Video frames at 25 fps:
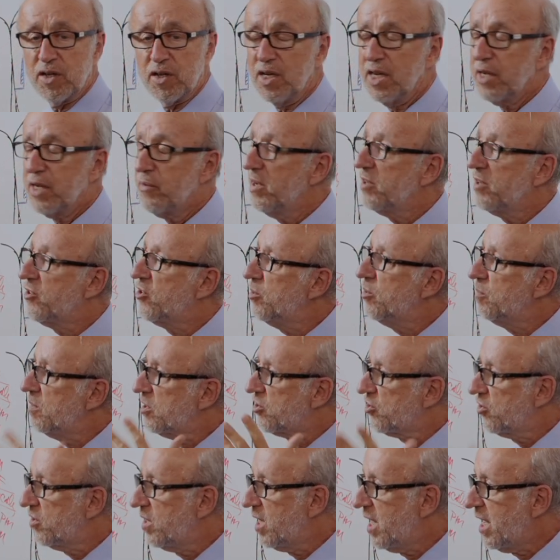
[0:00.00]
cutting away too
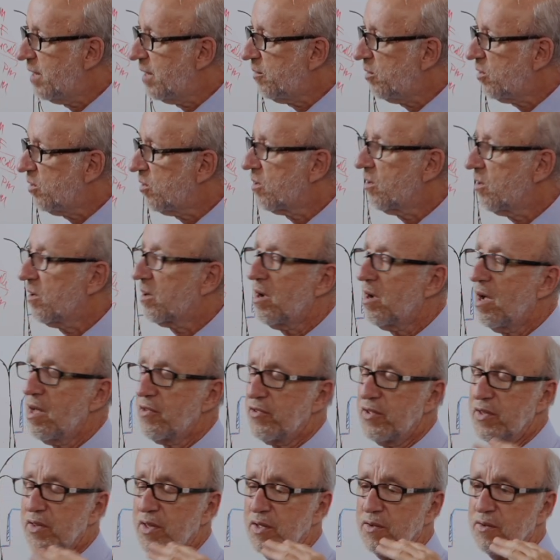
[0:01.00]
much enamel or
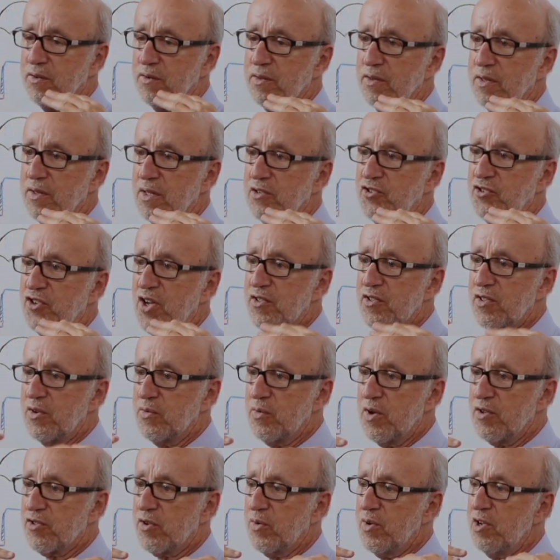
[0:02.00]
causing the adjacent
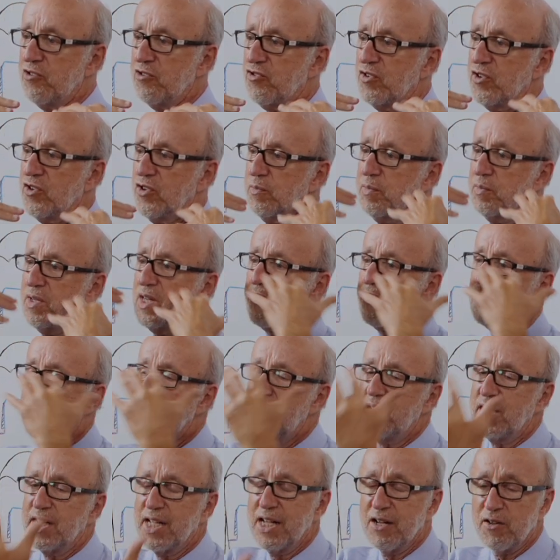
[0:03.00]
restoration to be
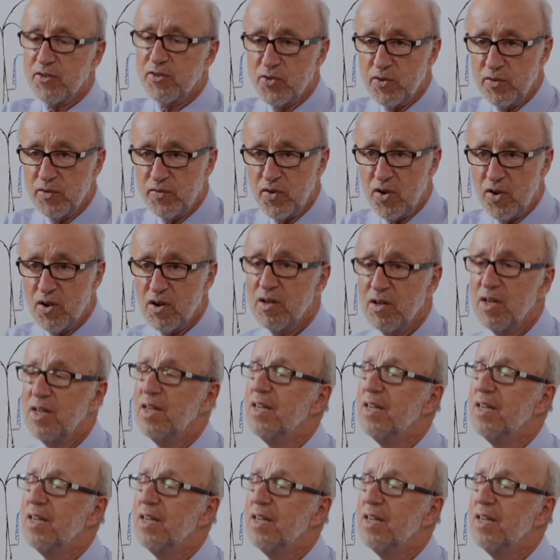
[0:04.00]
extending out too far,